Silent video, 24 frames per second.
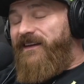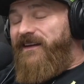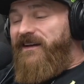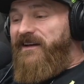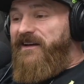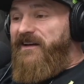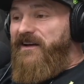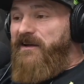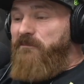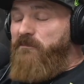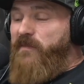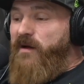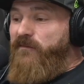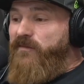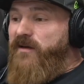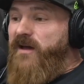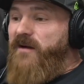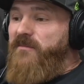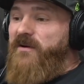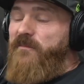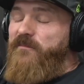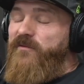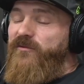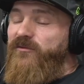have
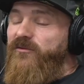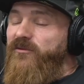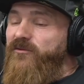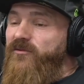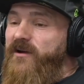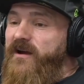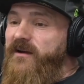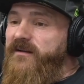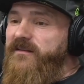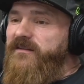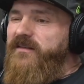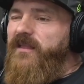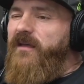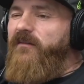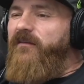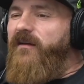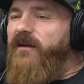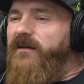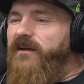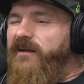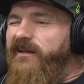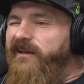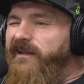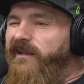come up through the ranks. They've
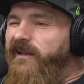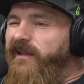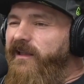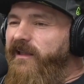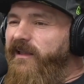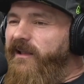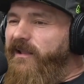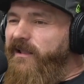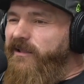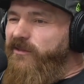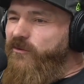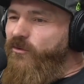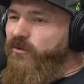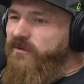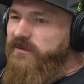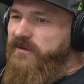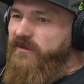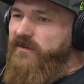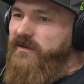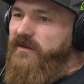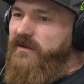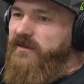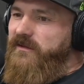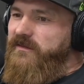had a little
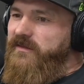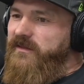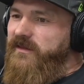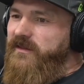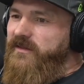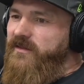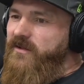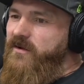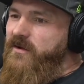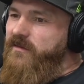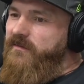notoriety, and all of a